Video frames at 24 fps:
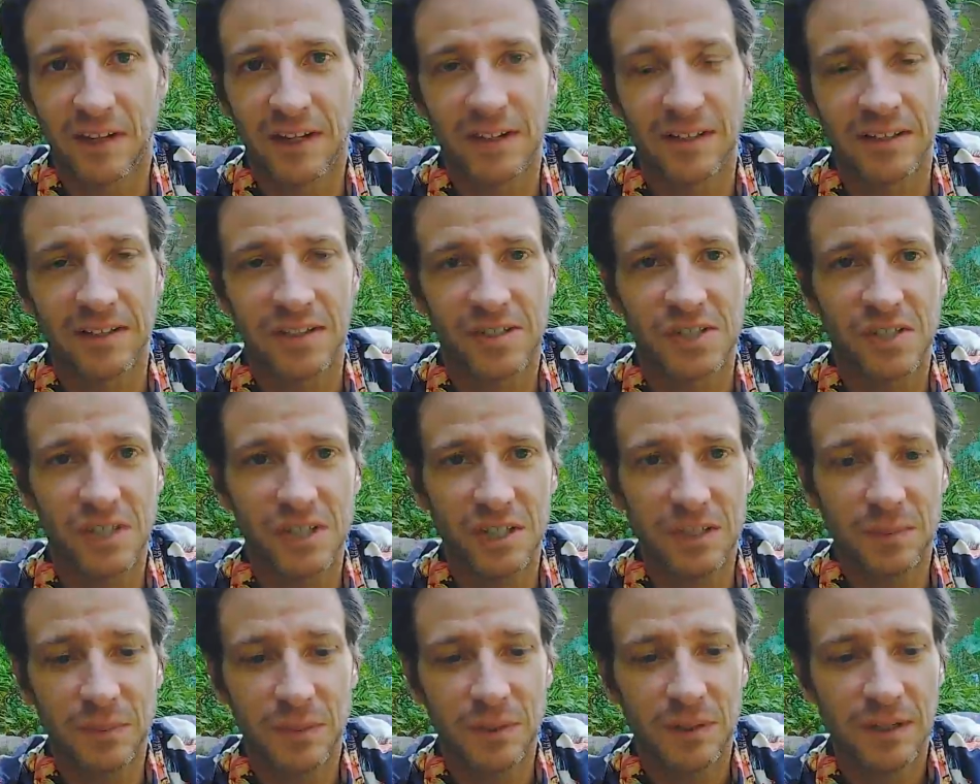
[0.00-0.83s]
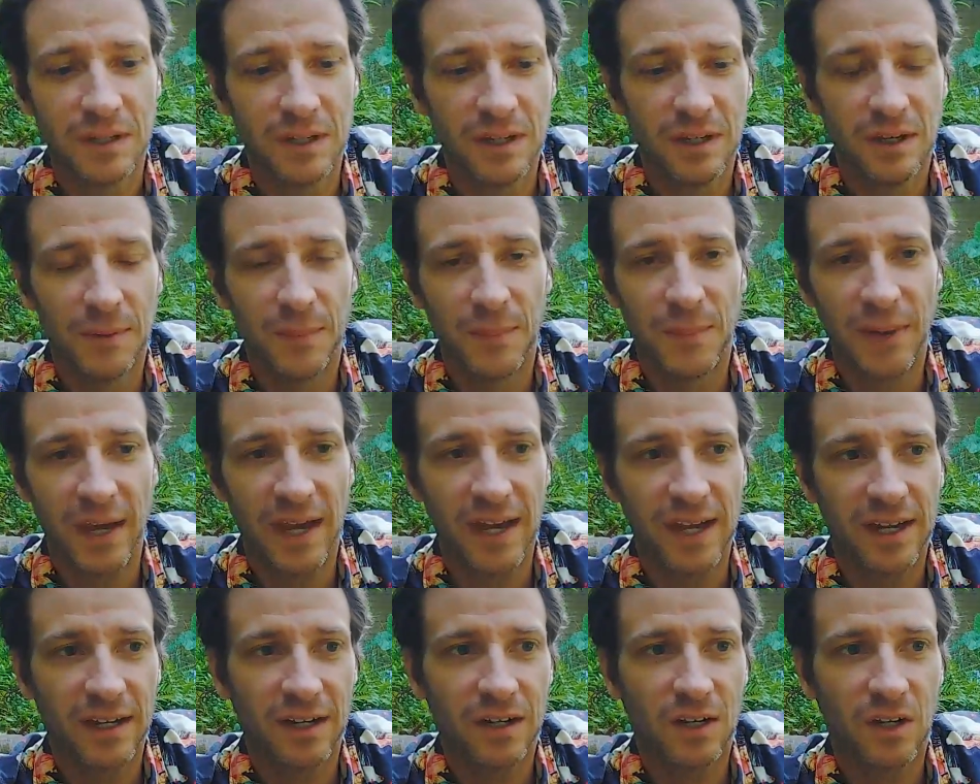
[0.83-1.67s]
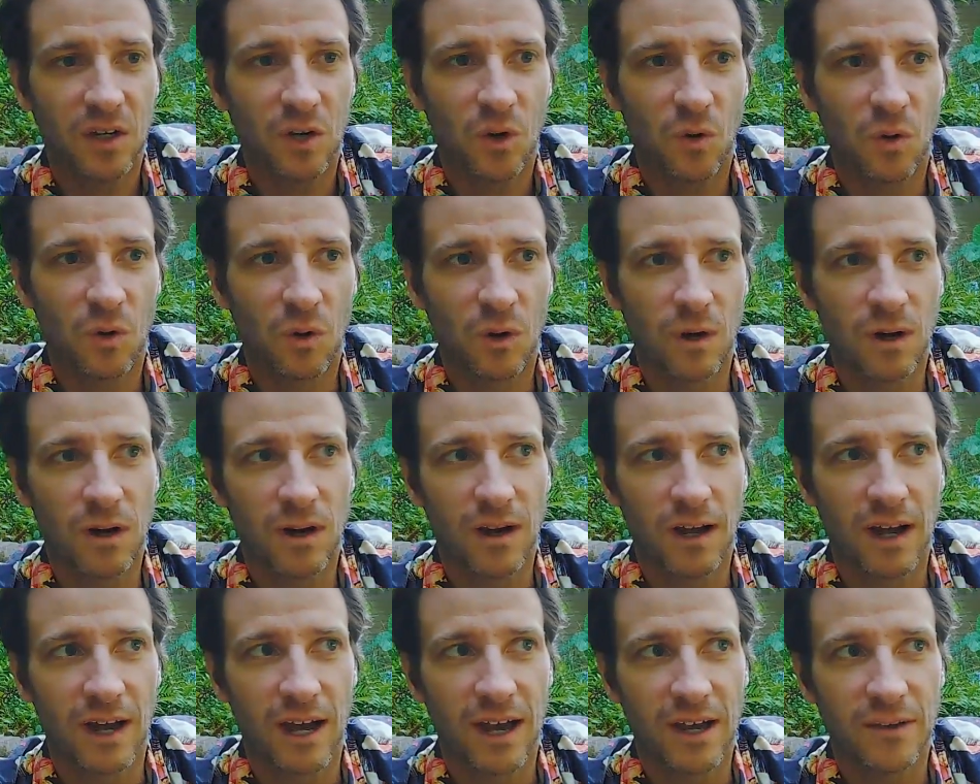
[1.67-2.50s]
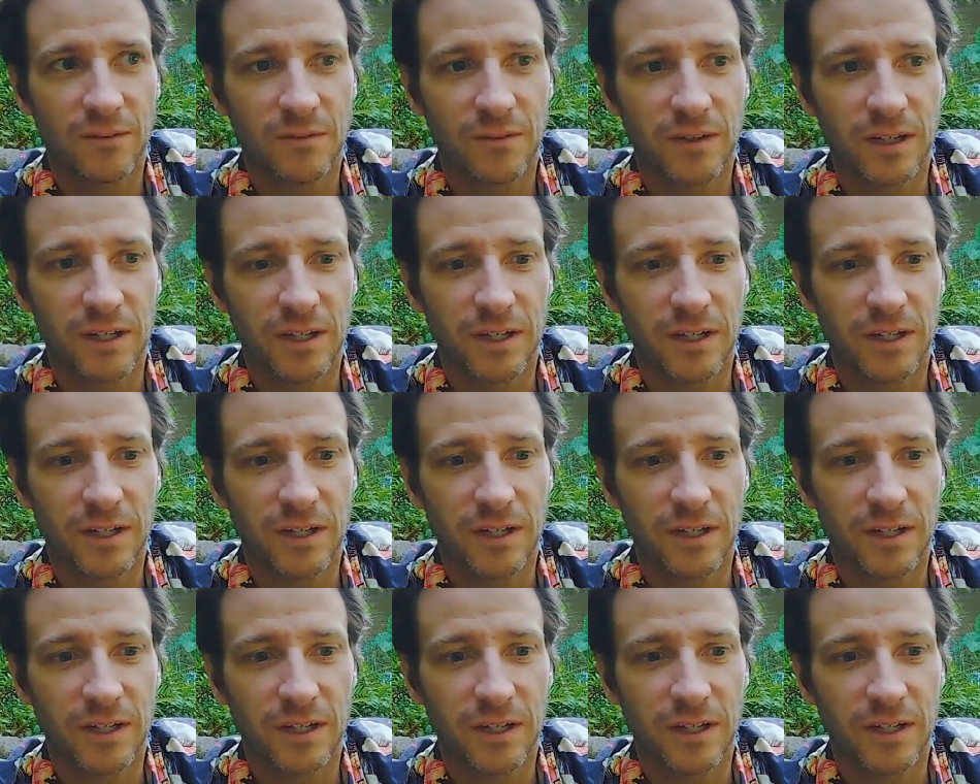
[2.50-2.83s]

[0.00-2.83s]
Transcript: like a steep bank, or I